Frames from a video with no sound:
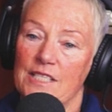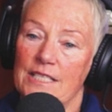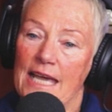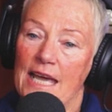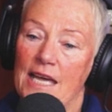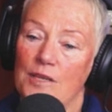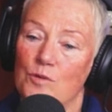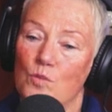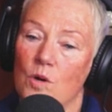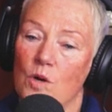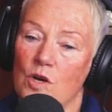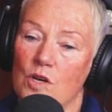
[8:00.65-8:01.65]
dad
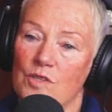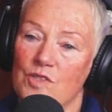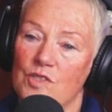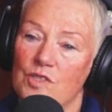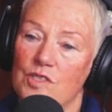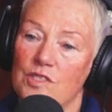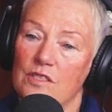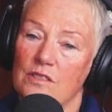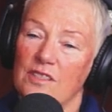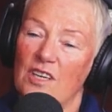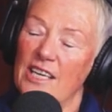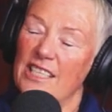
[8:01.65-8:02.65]
was
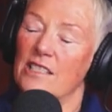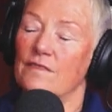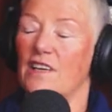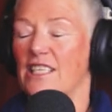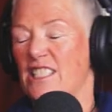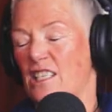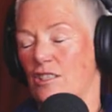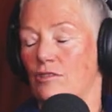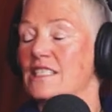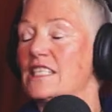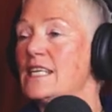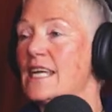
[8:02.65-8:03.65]
kind of
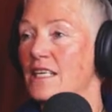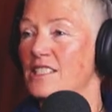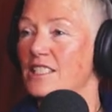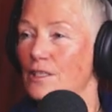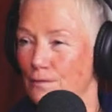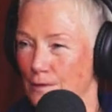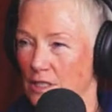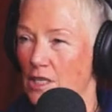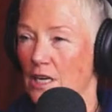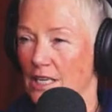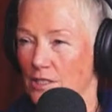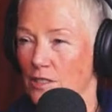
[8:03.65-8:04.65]
itinerant. He had
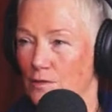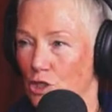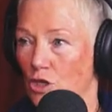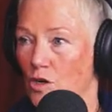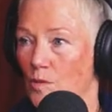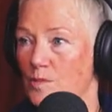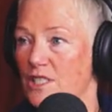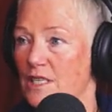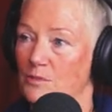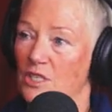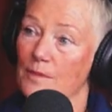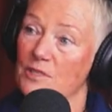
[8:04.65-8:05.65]
different kinds of jobs.
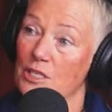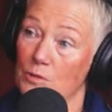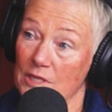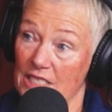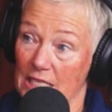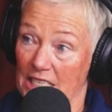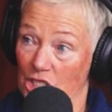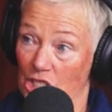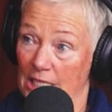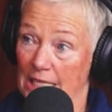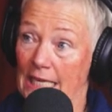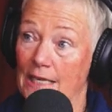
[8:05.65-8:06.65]
Sometimes he was an
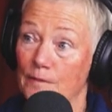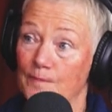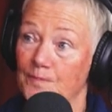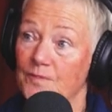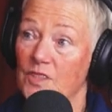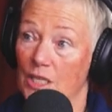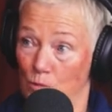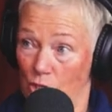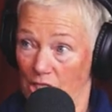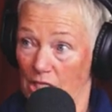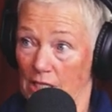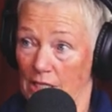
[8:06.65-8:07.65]
engineer. Mm-hmm. He
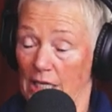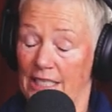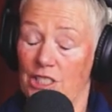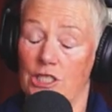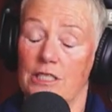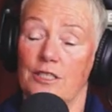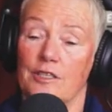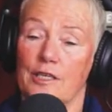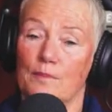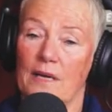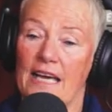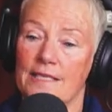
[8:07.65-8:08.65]
worked at a little
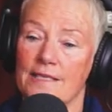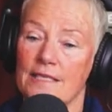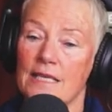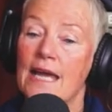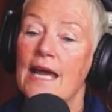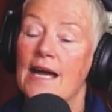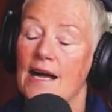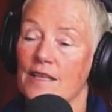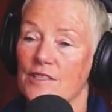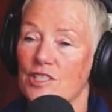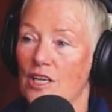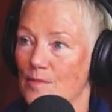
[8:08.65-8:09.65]
engineering place.
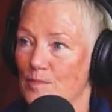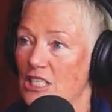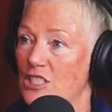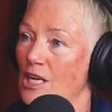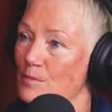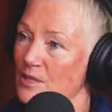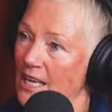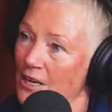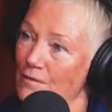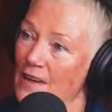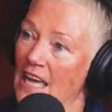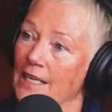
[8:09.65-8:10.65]
Other times he jumped
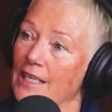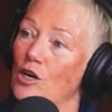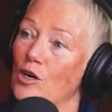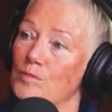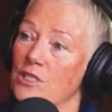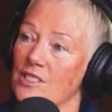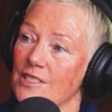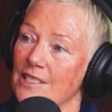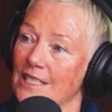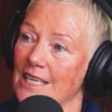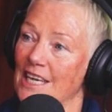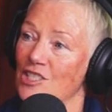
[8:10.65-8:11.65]
out of helicopters
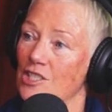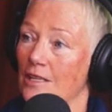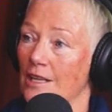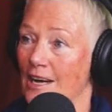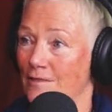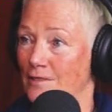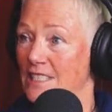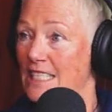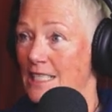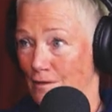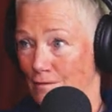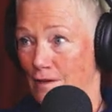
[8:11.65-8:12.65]
to catch live
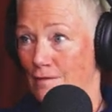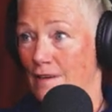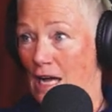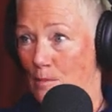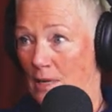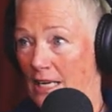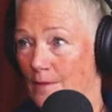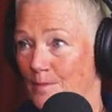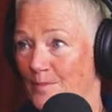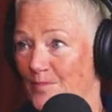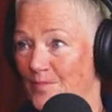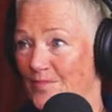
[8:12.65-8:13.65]
deer for farming.
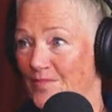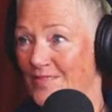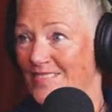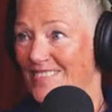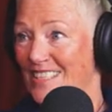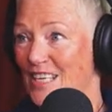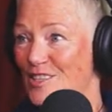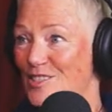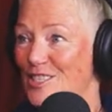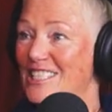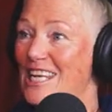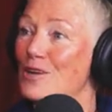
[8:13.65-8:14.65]

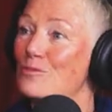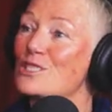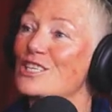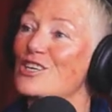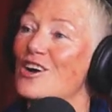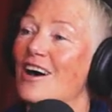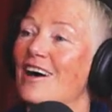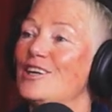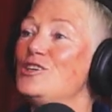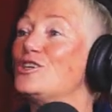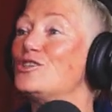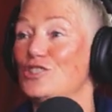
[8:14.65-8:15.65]
So dad was a guy
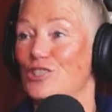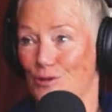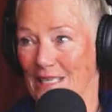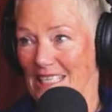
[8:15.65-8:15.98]
who could do